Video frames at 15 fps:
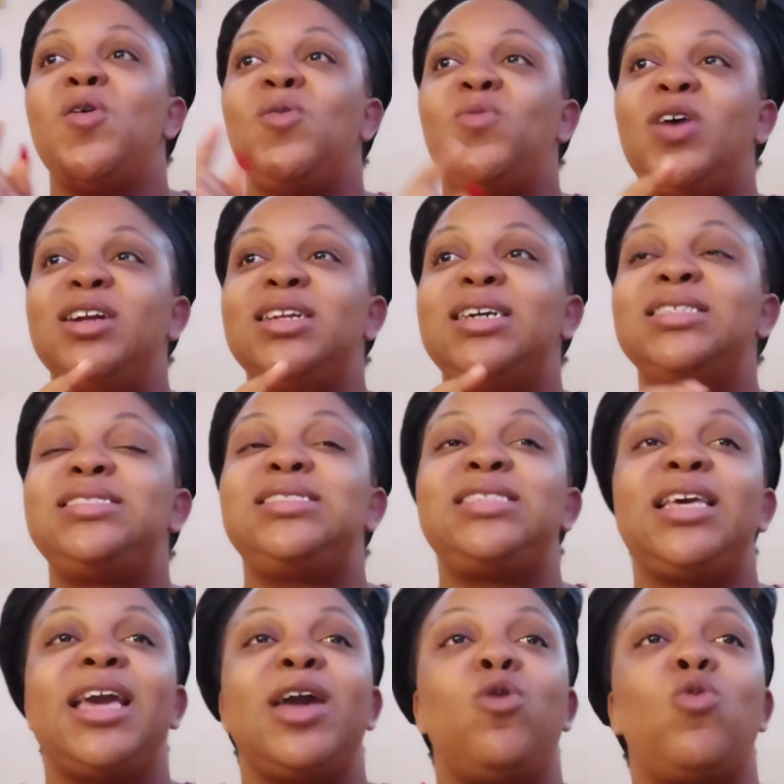One could
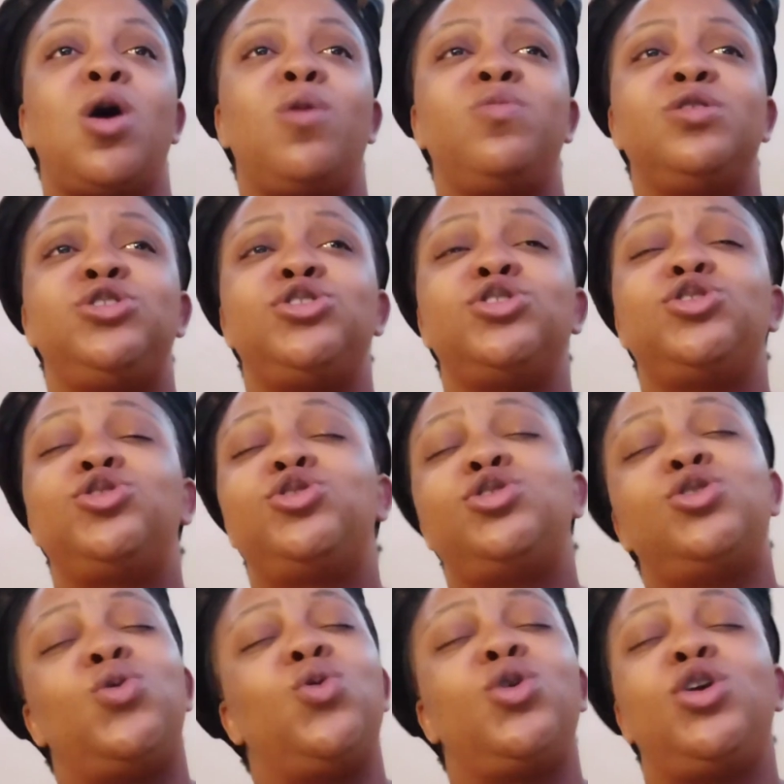sing and one was just
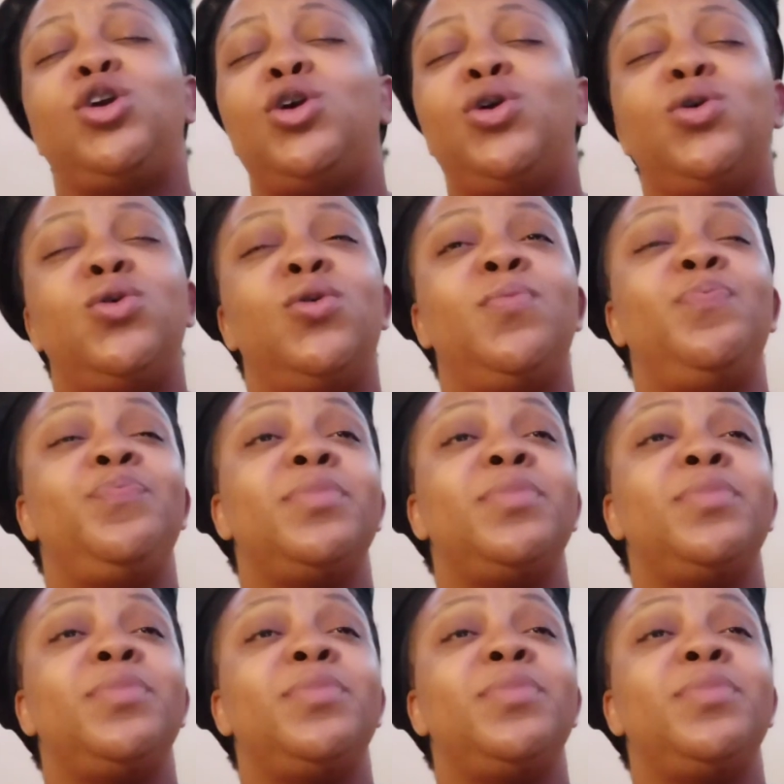so cute.